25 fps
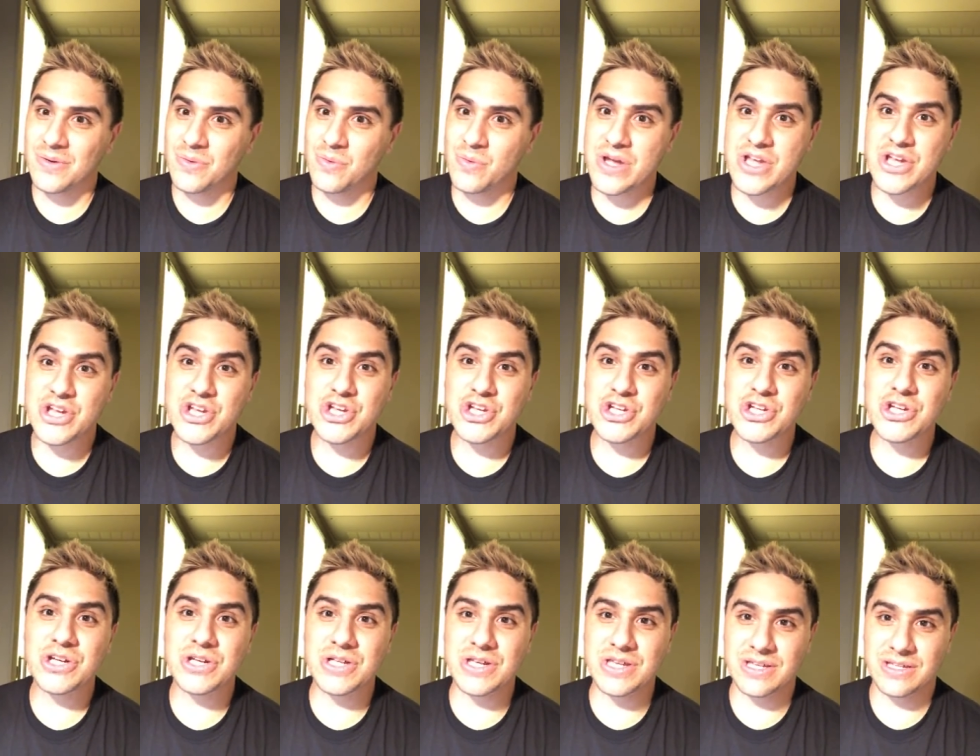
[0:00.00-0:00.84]
we
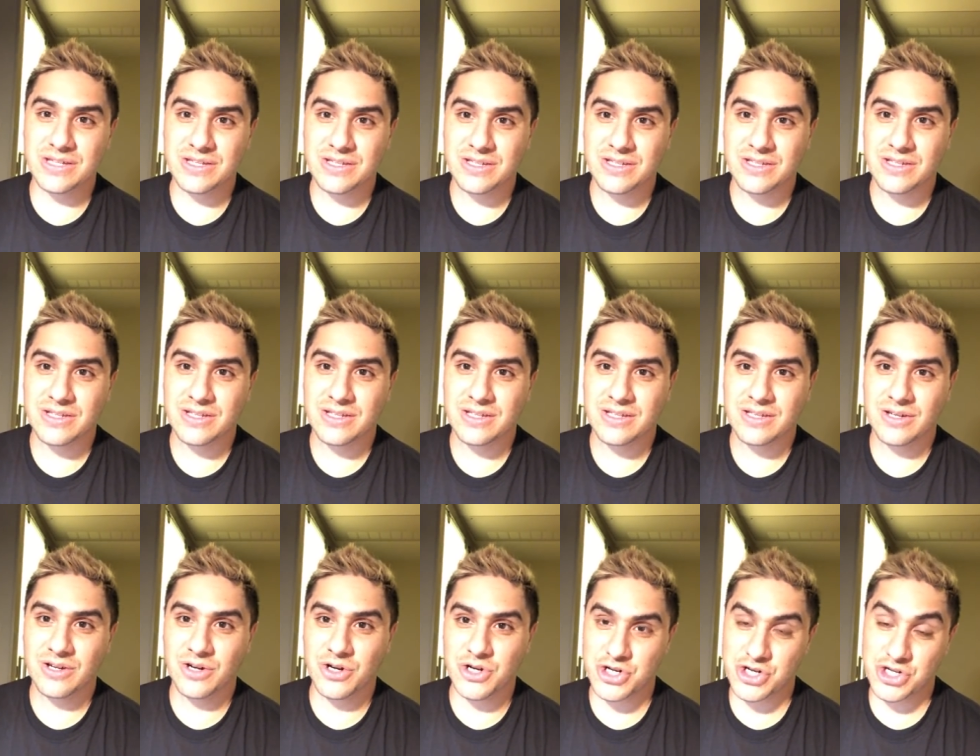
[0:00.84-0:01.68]
should
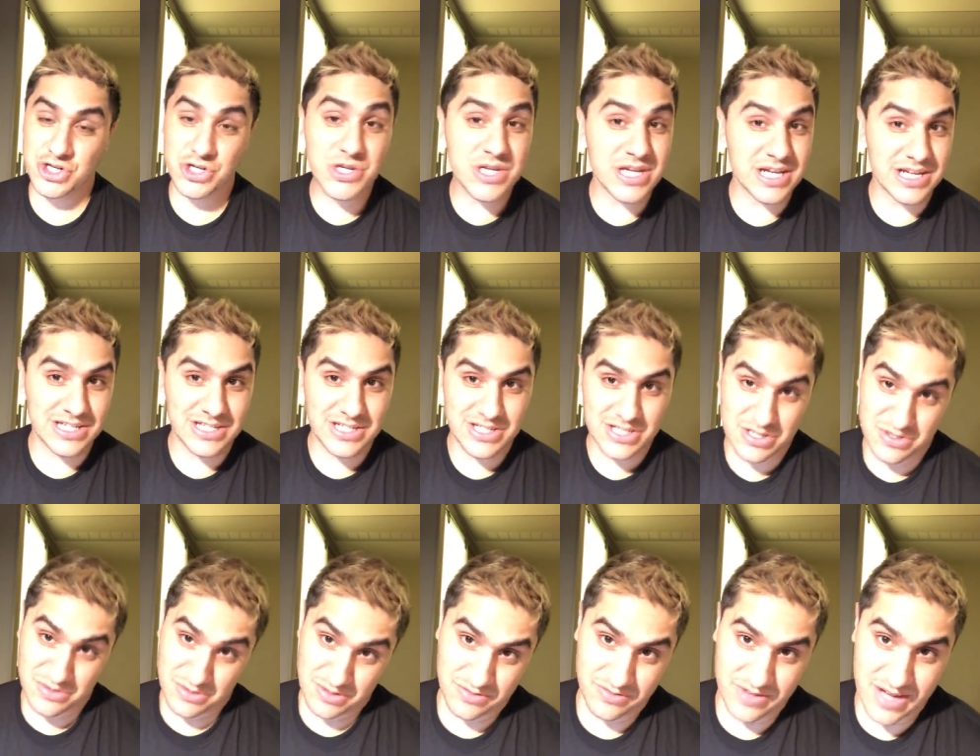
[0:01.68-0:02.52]
or shouldn't
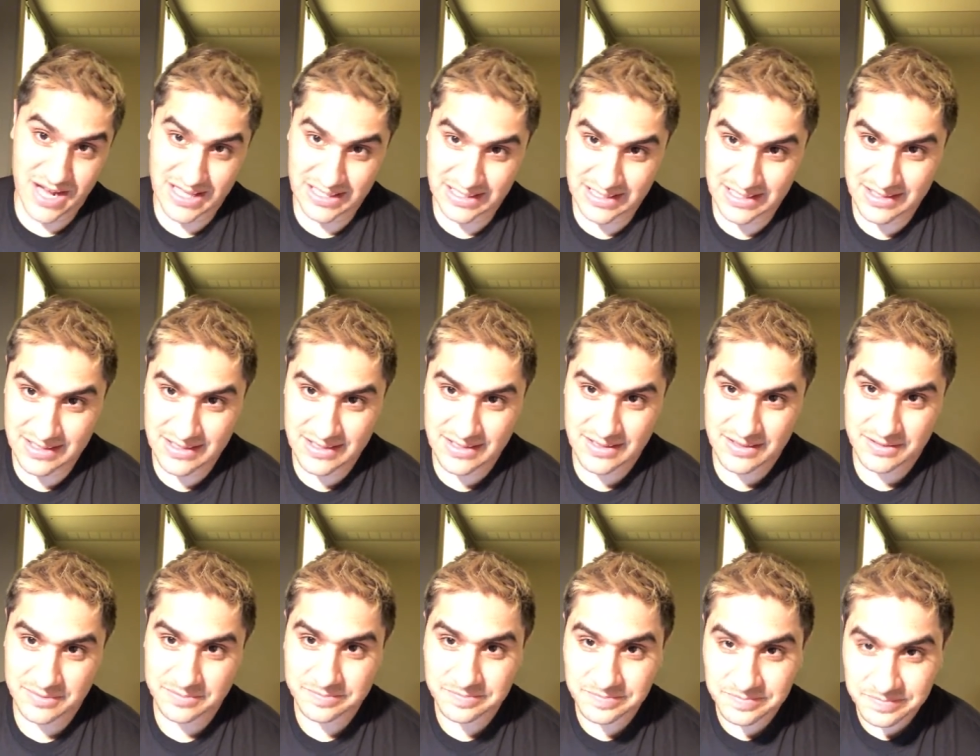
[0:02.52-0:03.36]
use violence
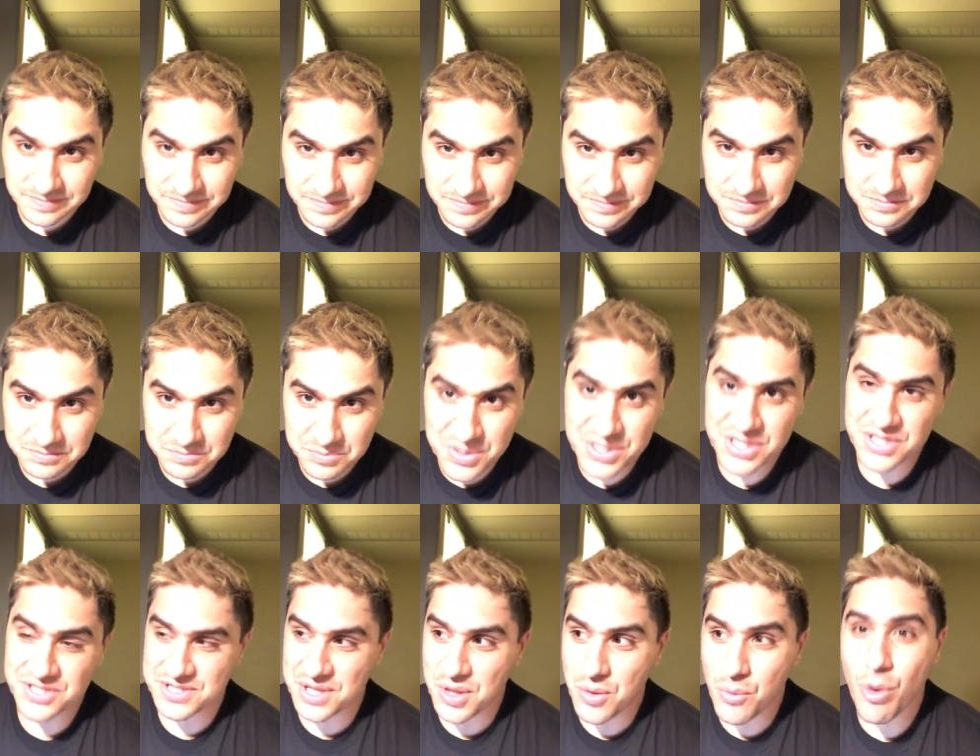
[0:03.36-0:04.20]

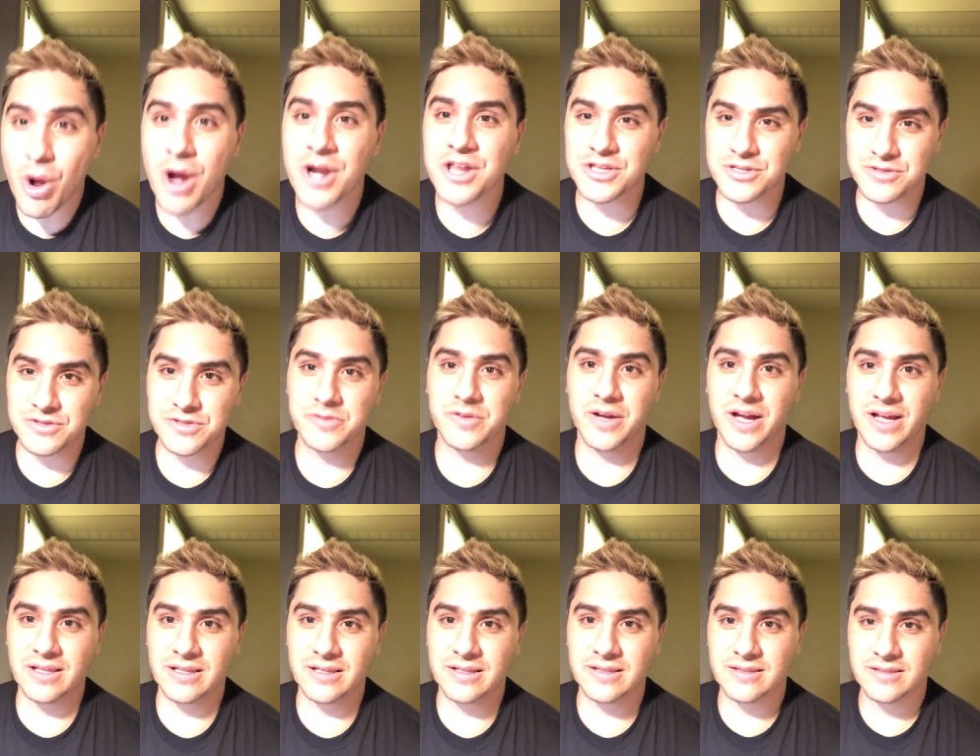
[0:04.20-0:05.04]
because they want to use
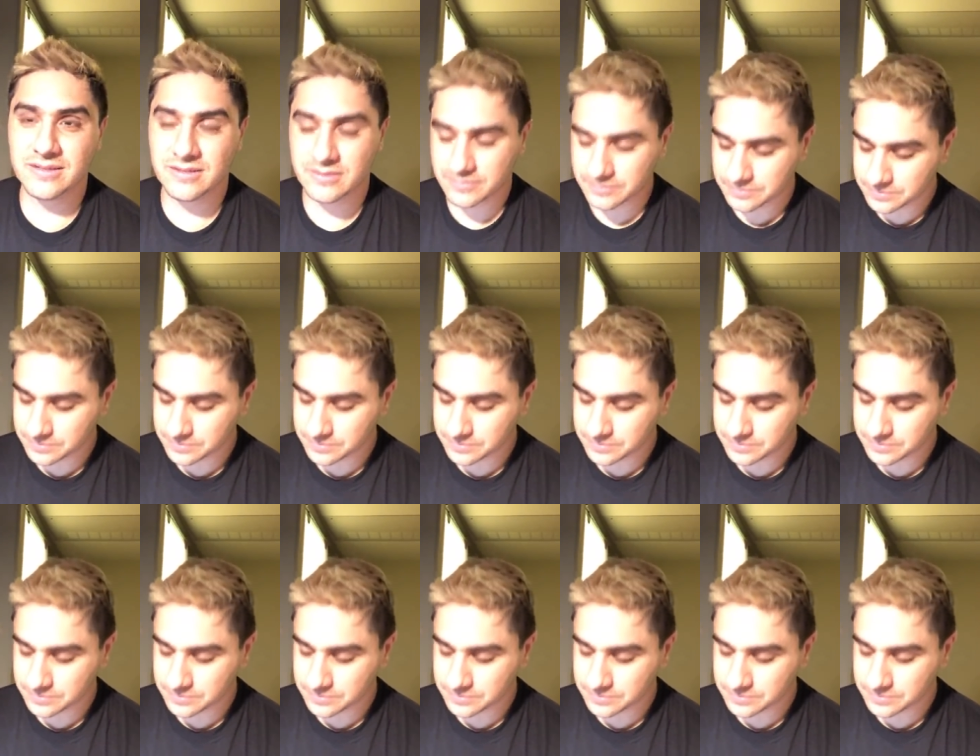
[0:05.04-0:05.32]
violence.